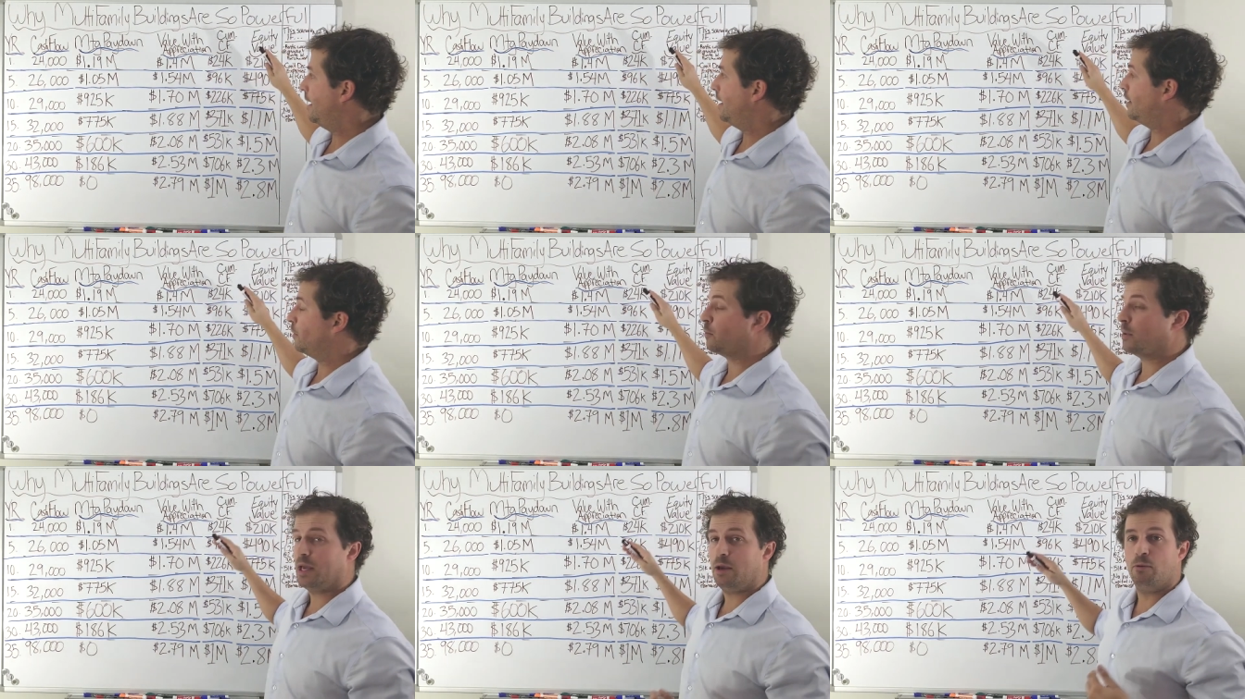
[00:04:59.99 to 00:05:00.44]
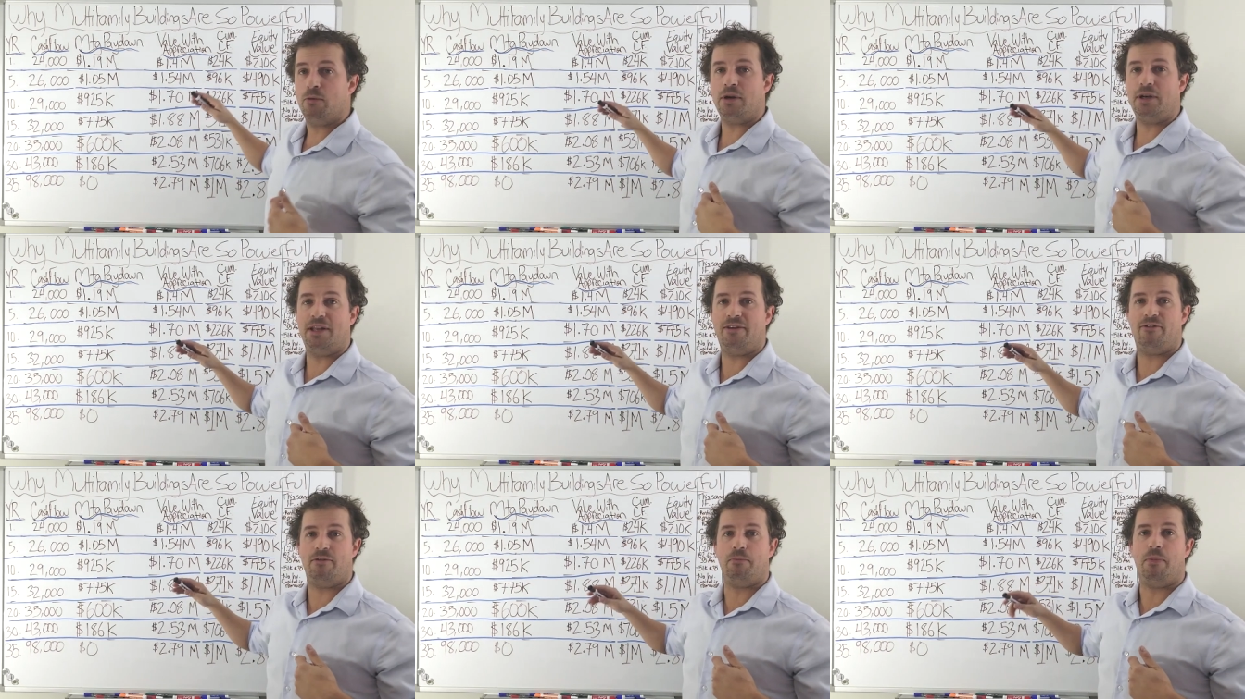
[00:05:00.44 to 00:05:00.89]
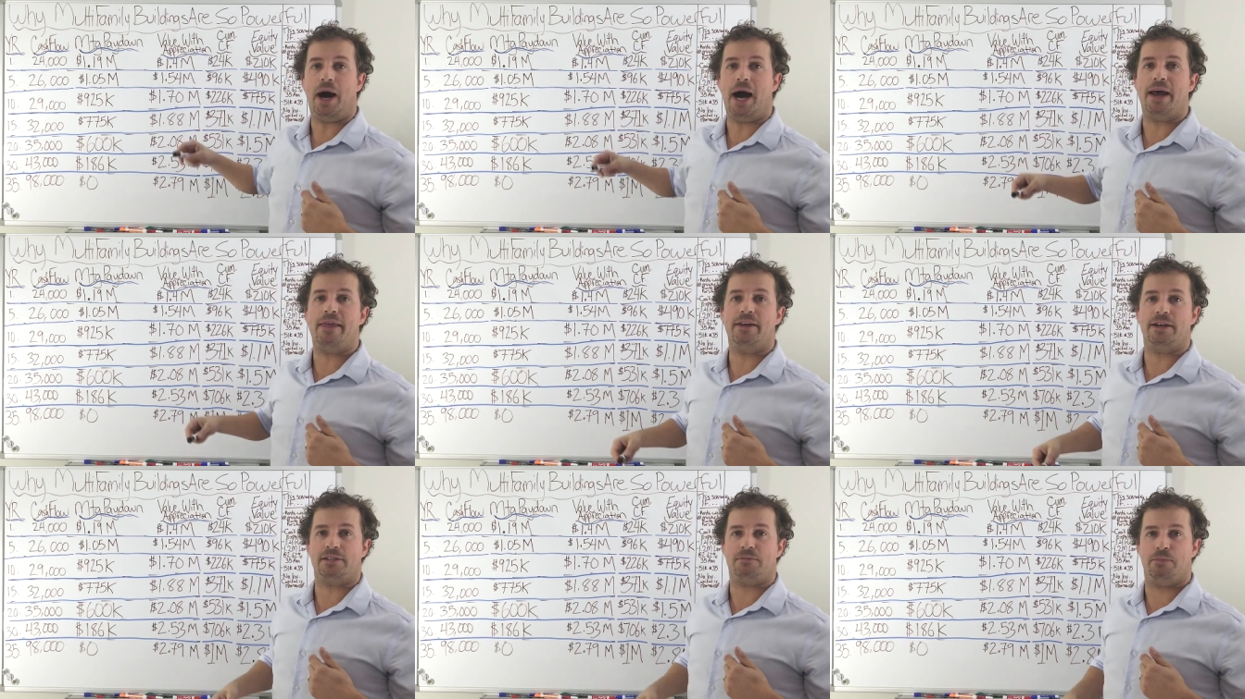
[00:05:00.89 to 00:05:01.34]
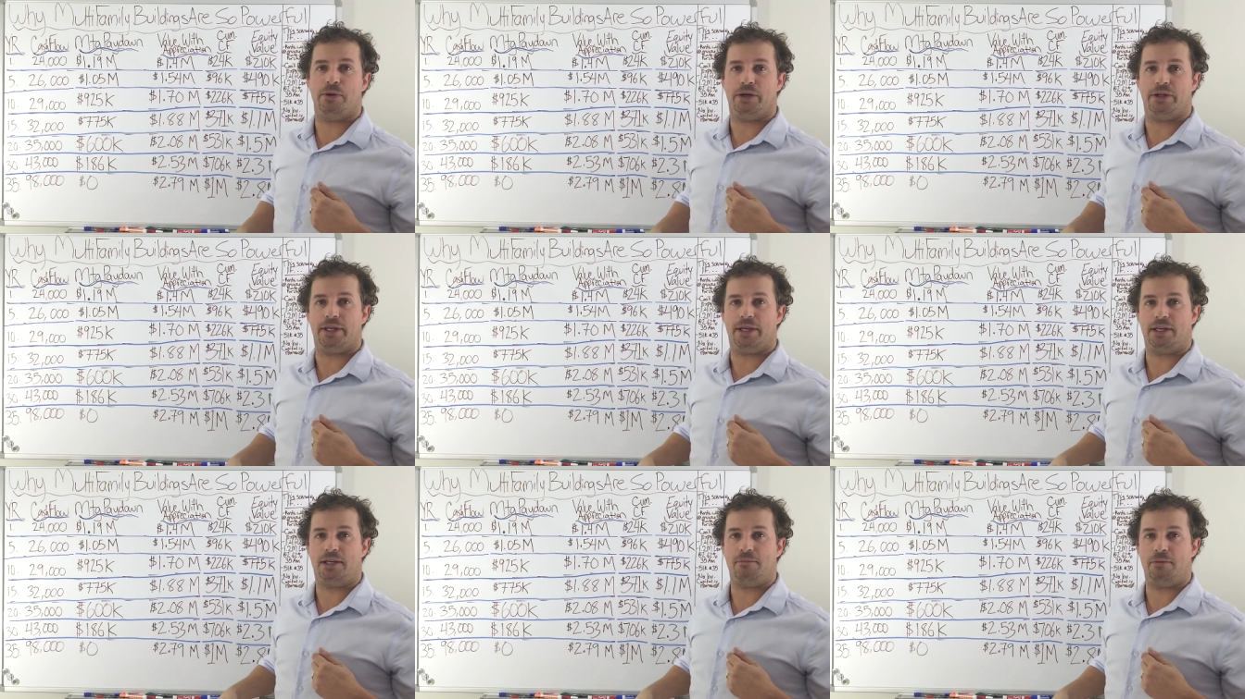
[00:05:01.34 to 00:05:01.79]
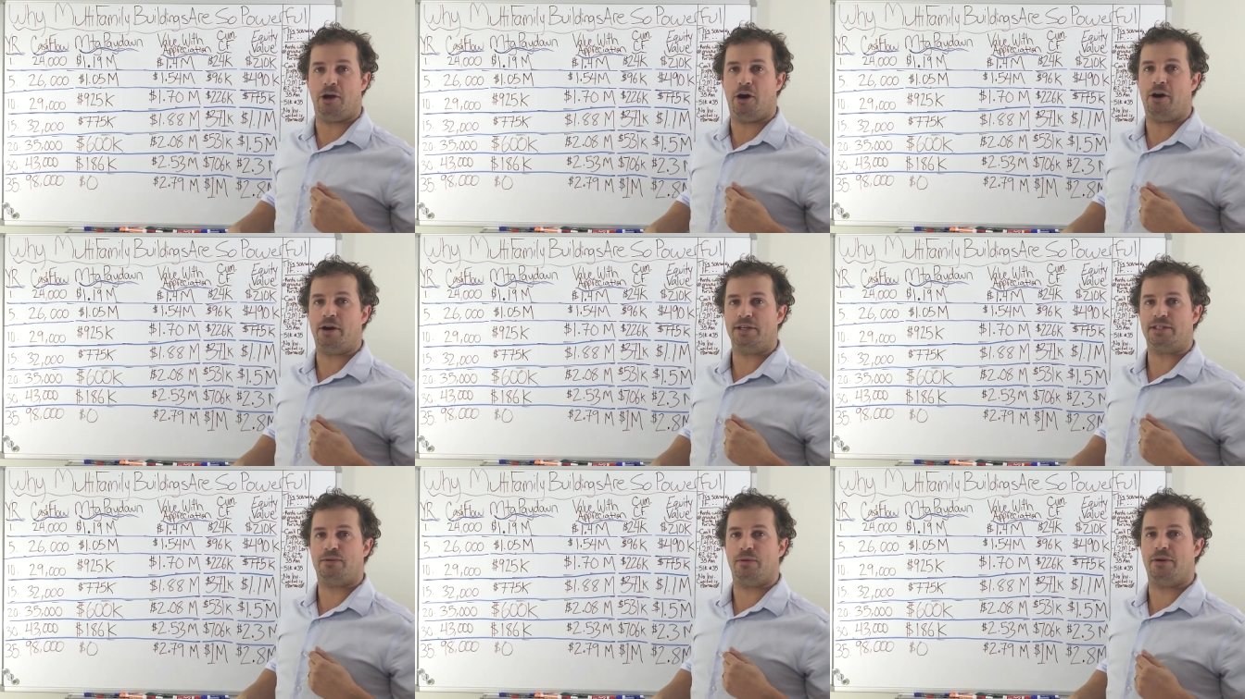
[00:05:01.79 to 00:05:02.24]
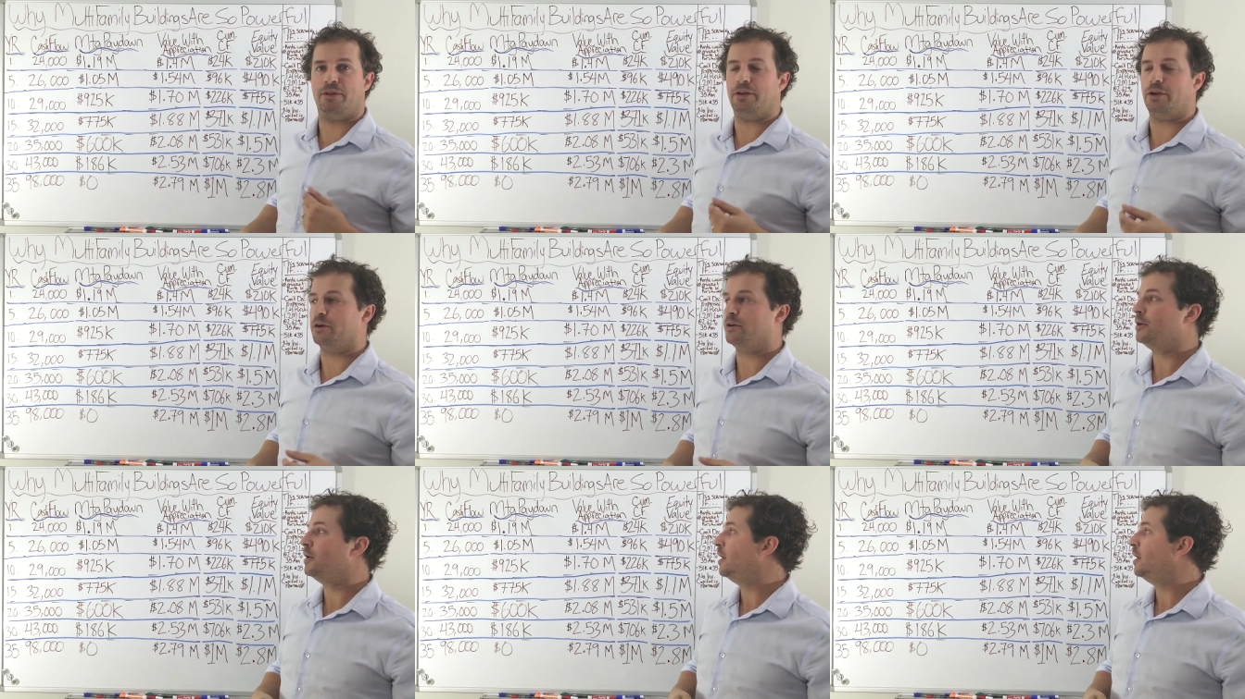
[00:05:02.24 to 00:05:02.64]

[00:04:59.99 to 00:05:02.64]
We wouldn't even buy this building, to be honest with you.